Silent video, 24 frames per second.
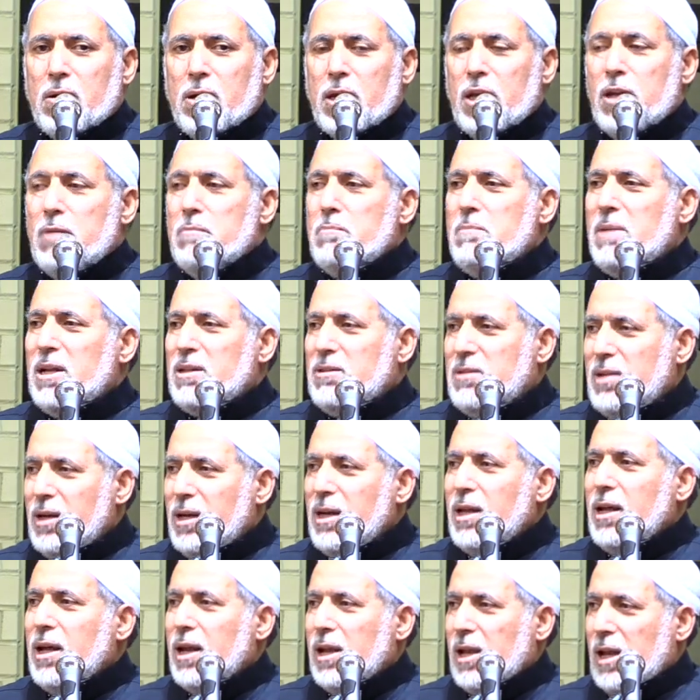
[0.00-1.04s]
in
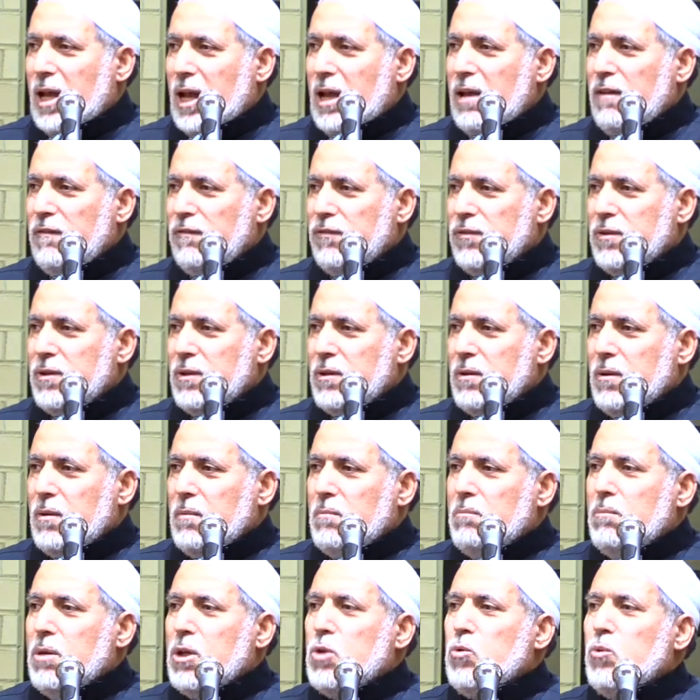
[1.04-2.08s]
material life,
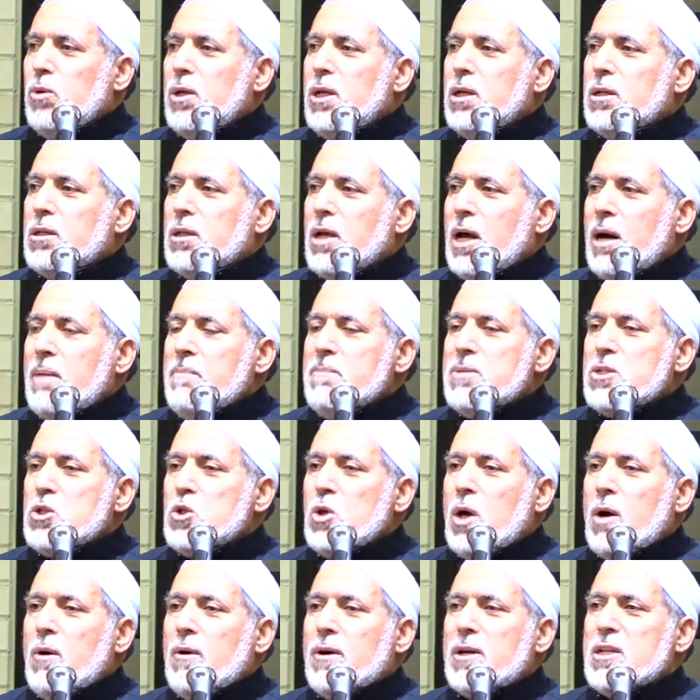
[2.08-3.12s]
but when it comes
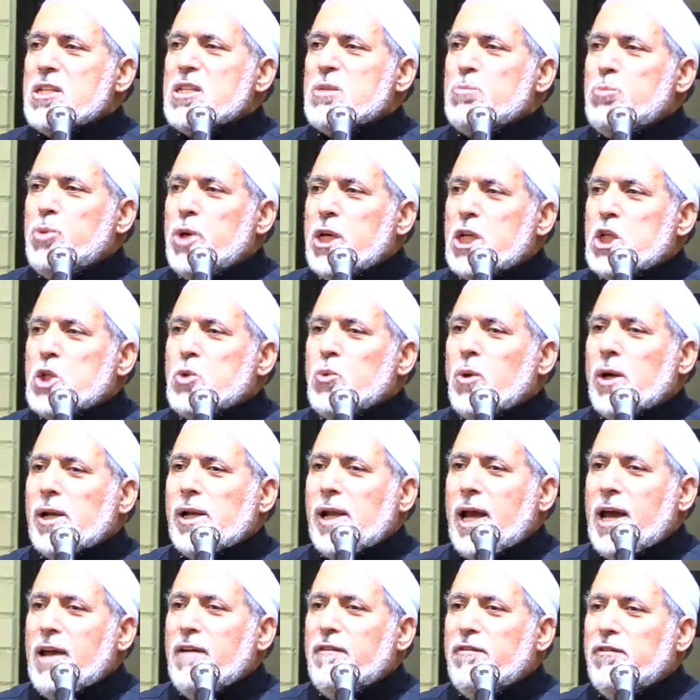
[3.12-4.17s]
to our spiritual
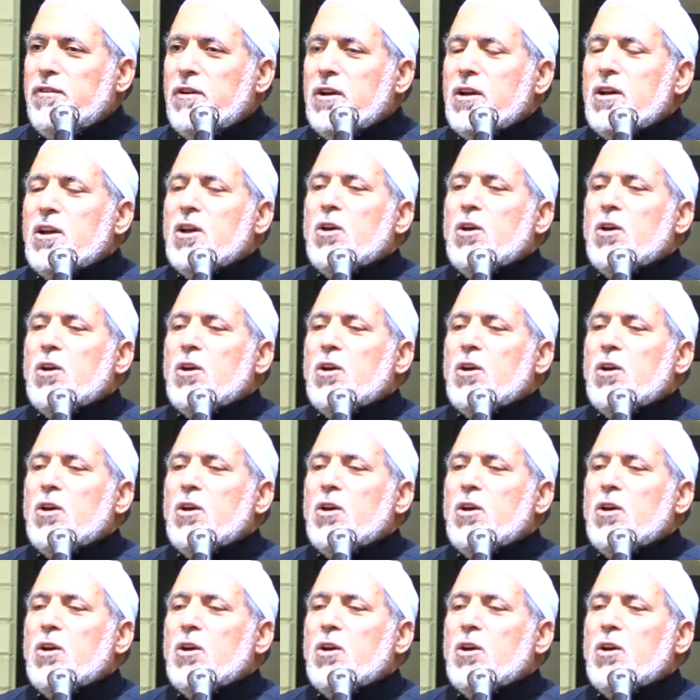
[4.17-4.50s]
life,